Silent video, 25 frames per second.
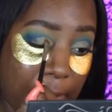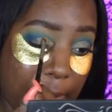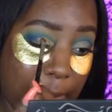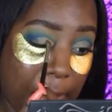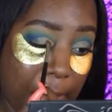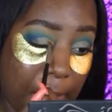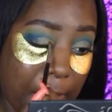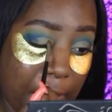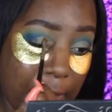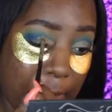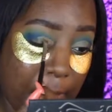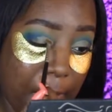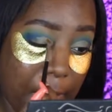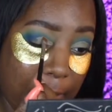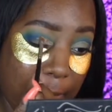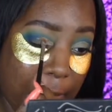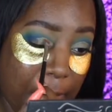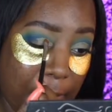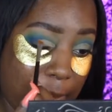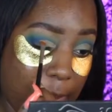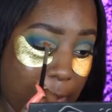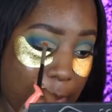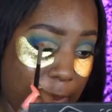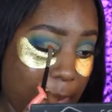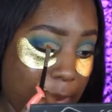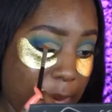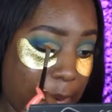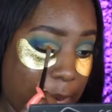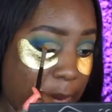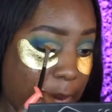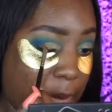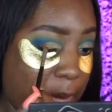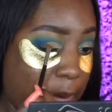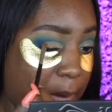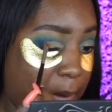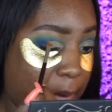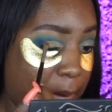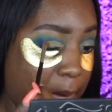It's like a white
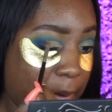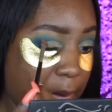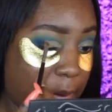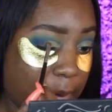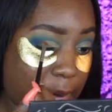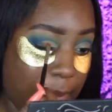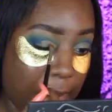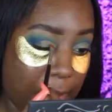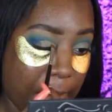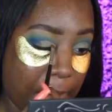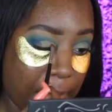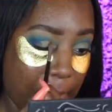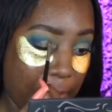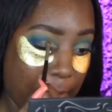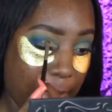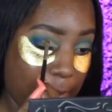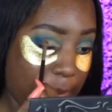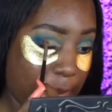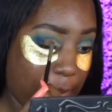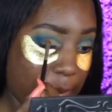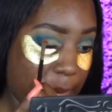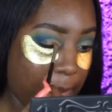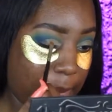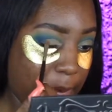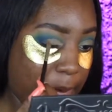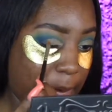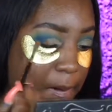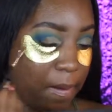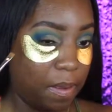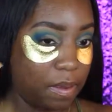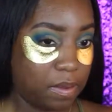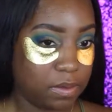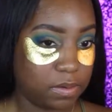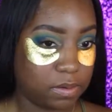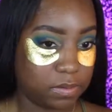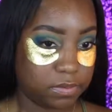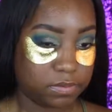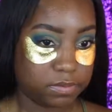yellowish color
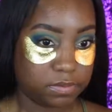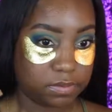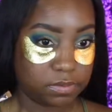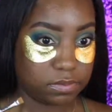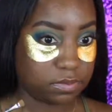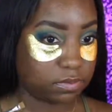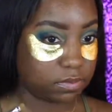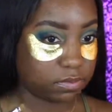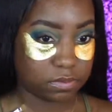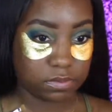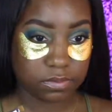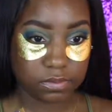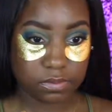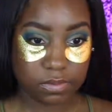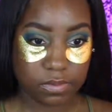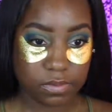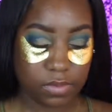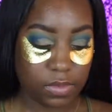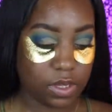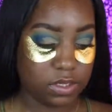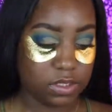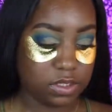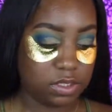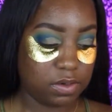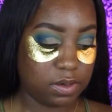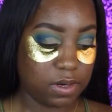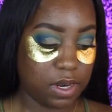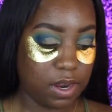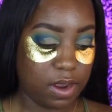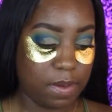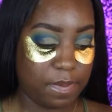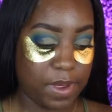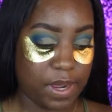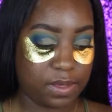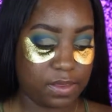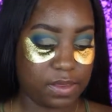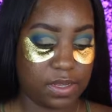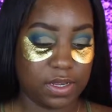or whatever, cream, whatever.
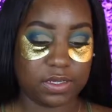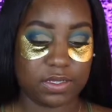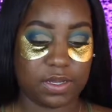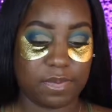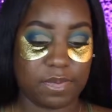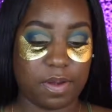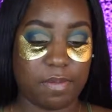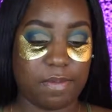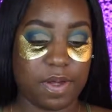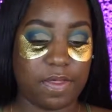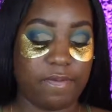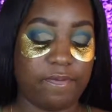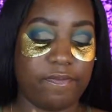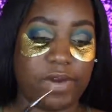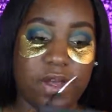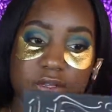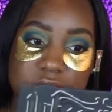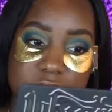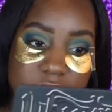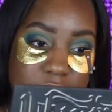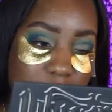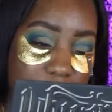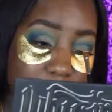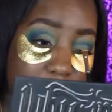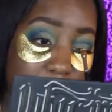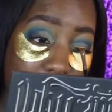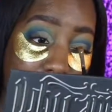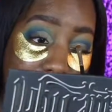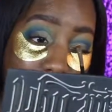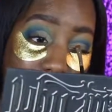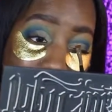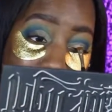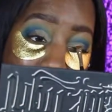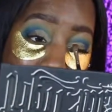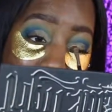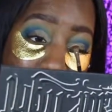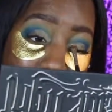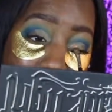And I'm going
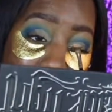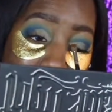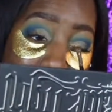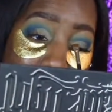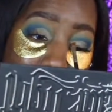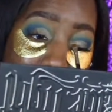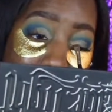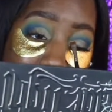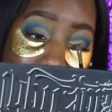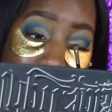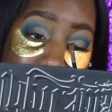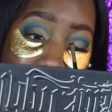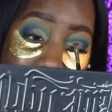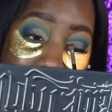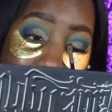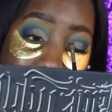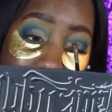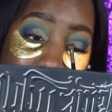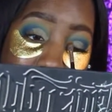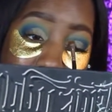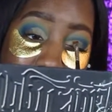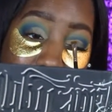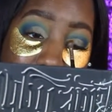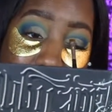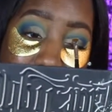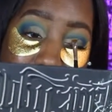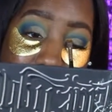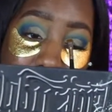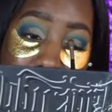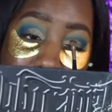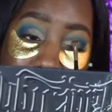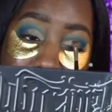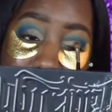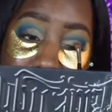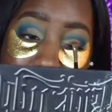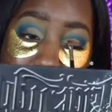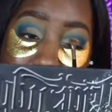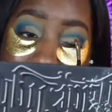to pack it onto my
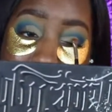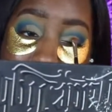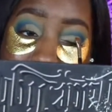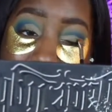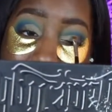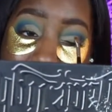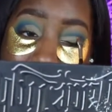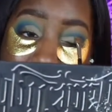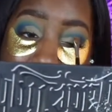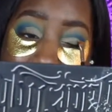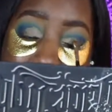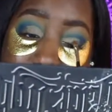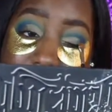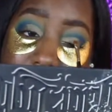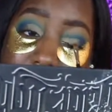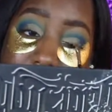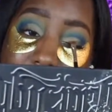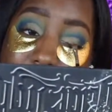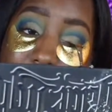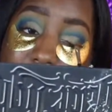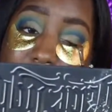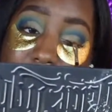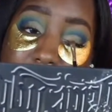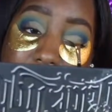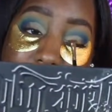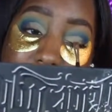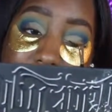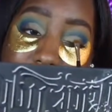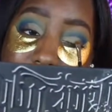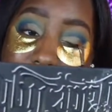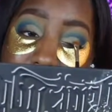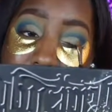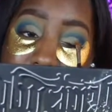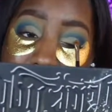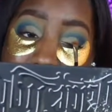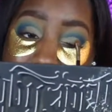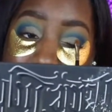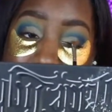lid, but also while I'm packing it,
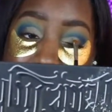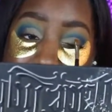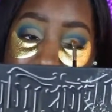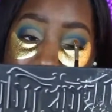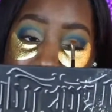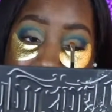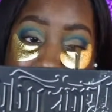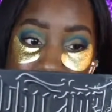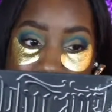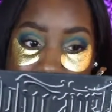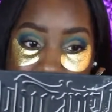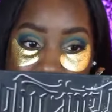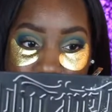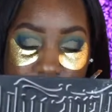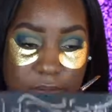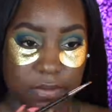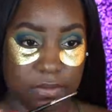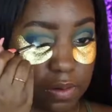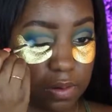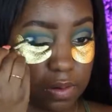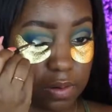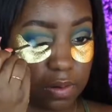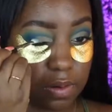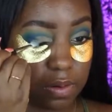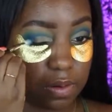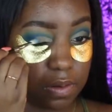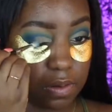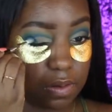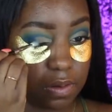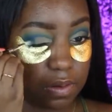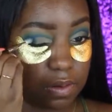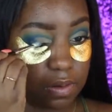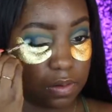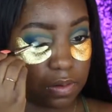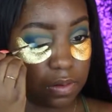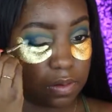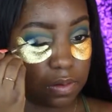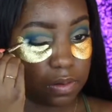I'm cleaning up that area
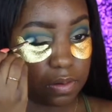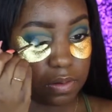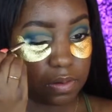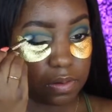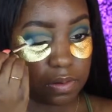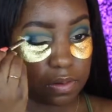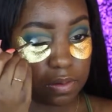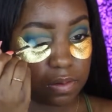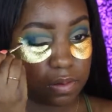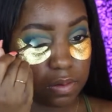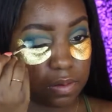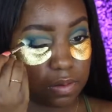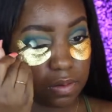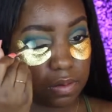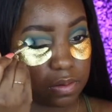just a little bit.